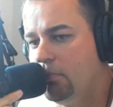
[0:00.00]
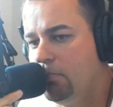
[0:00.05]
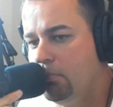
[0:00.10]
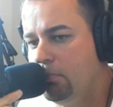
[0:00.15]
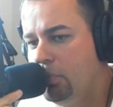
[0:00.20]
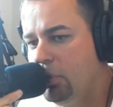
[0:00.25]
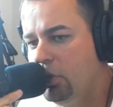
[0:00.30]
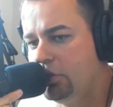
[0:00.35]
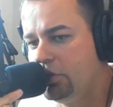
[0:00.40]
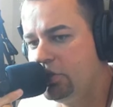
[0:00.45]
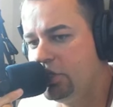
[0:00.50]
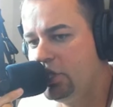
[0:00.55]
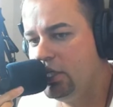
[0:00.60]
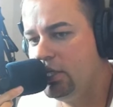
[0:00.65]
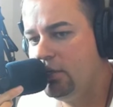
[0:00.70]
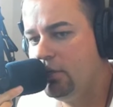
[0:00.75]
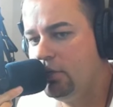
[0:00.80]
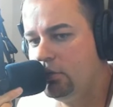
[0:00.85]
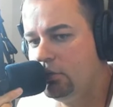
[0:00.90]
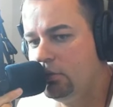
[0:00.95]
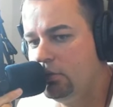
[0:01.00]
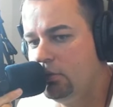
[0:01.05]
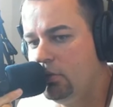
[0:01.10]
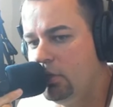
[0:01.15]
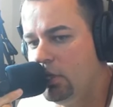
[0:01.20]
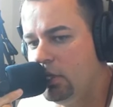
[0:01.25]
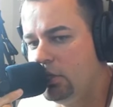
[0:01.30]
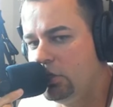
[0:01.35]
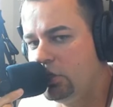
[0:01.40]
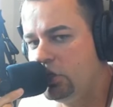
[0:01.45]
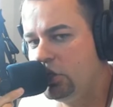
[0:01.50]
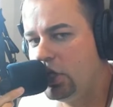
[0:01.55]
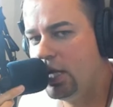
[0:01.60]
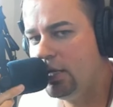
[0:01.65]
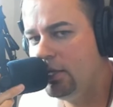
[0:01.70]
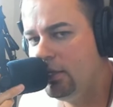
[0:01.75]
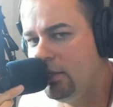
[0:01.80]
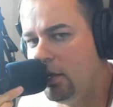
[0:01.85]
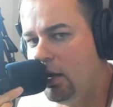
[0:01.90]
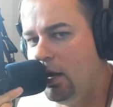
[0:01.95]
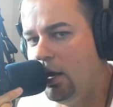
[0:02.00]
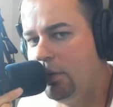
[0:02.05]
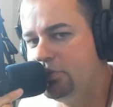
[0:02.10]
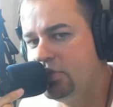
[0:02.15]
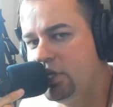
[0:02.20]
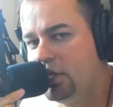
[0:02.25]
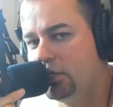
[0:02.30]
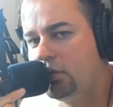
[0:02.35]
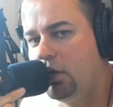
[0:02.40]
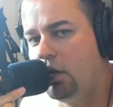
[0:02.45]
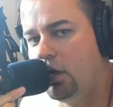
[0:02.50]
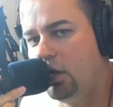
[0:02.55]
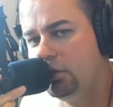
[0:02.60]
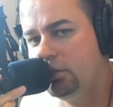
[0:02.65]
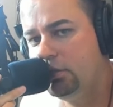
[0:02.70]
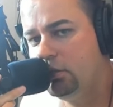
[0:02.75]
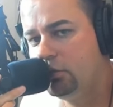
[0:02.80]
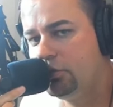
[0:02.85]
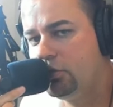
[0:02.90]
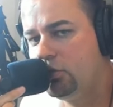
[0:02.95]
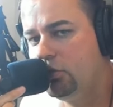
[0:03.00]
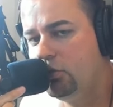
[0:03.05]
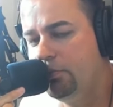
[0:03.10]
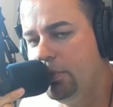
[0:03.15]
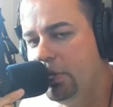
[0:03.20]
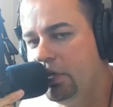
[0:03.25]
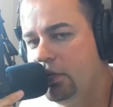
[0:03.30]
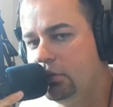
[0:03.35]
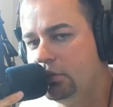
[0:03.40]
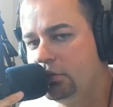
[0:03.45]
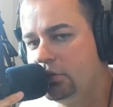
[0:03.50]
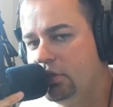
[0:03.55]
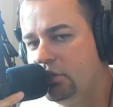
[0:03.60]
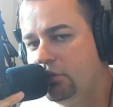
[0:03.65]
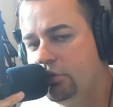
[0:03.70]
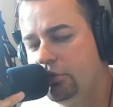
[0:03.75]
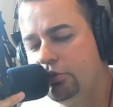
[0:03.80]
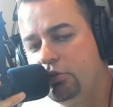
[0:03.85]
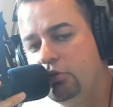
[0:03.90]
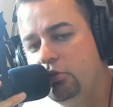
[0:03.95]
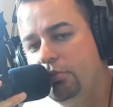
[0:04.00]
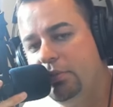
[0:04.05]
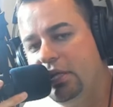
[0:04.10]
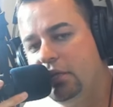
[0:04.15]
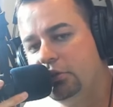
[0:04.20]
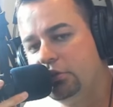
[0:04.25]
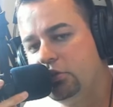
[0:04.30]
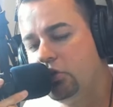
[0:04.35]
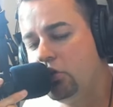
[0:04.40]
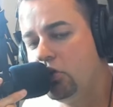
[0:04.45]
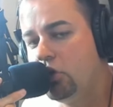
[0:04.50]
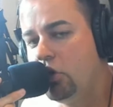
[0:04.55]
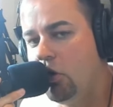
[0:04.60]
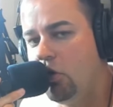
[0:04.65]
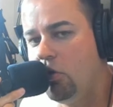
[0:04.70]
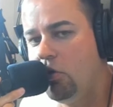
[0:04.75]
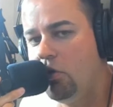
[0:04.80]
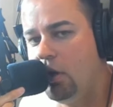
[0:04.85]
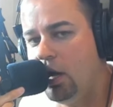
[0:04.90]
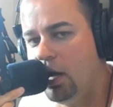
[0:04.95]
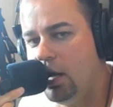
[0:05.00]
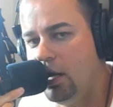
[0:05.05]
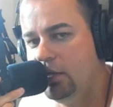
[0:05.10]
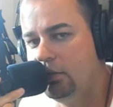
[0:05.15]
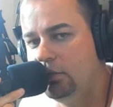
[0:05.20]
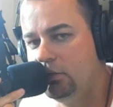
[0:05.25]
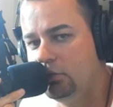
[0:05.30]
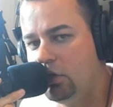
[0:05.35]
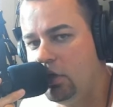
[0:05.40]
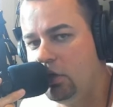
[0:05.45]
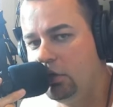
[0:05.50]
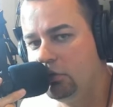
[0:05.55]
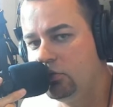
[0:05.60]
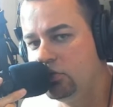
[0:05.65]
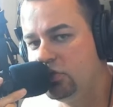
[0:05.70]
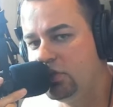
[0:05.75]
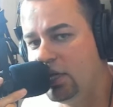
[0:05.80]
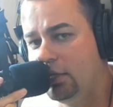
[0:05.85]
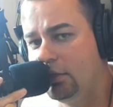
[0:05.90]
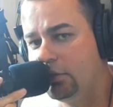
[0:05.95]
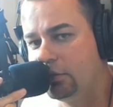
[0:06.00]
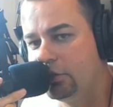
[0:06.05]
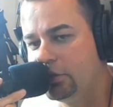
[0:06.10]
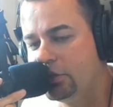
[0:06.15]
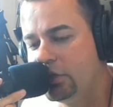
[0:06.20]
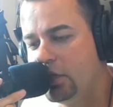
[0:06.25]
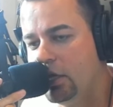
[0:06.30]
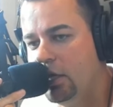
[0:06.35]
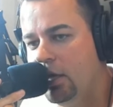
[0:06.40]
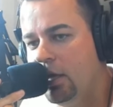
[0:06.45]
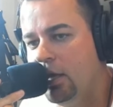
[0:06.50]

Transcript: bullshit shiny object on their tool belt in their tool belt to go and talk to sellers.